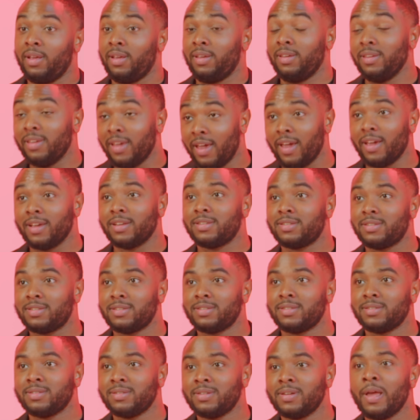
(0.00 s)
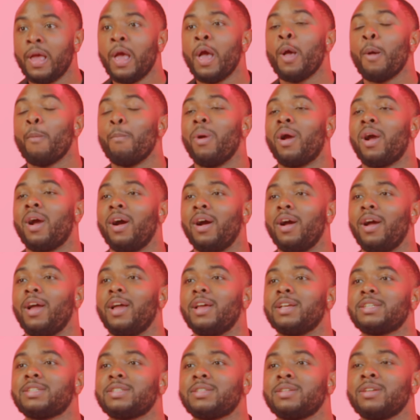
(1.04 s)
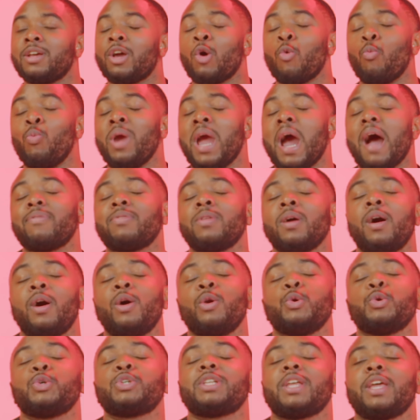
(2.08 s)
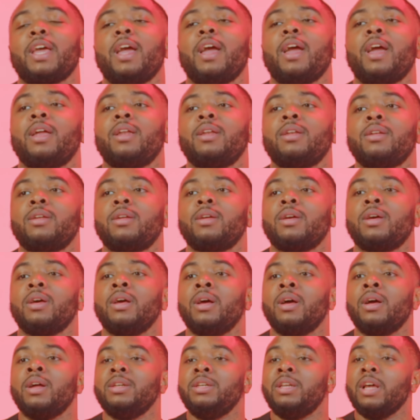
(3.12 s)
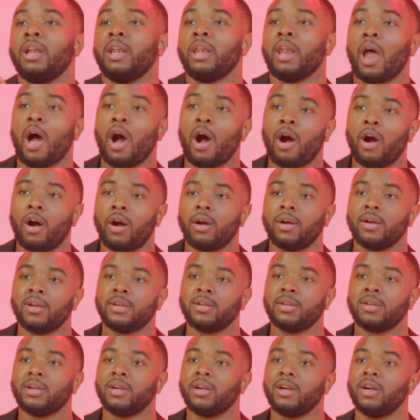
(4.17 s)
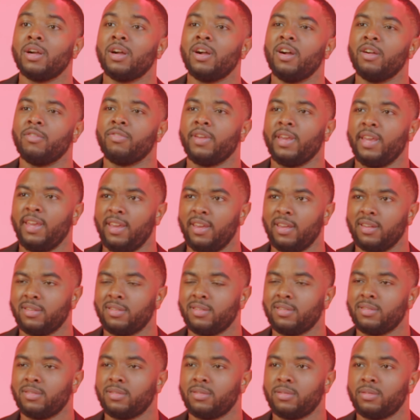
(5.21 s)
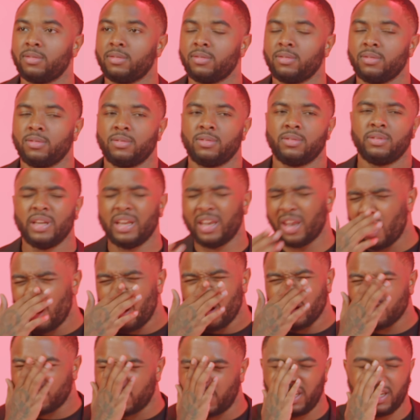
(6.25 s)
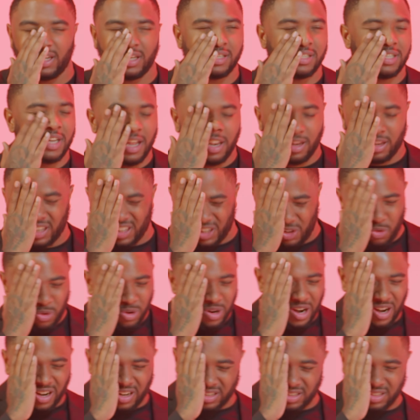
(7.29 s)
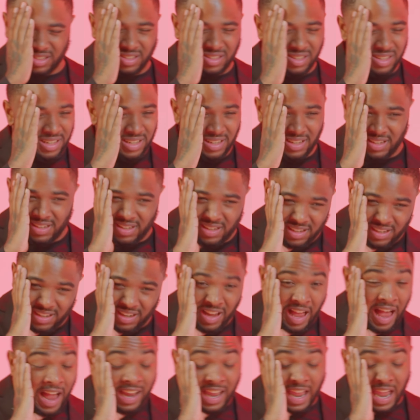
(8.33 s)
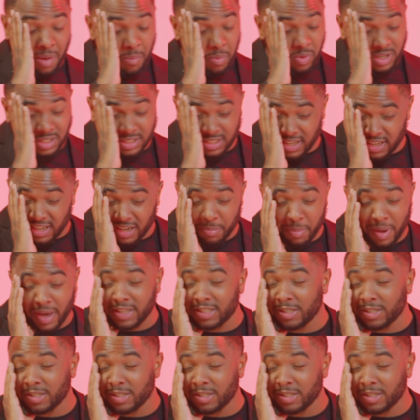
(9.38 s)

Yes, because we have to understand the law of it. The law of it, Jalen. I came on this thing to make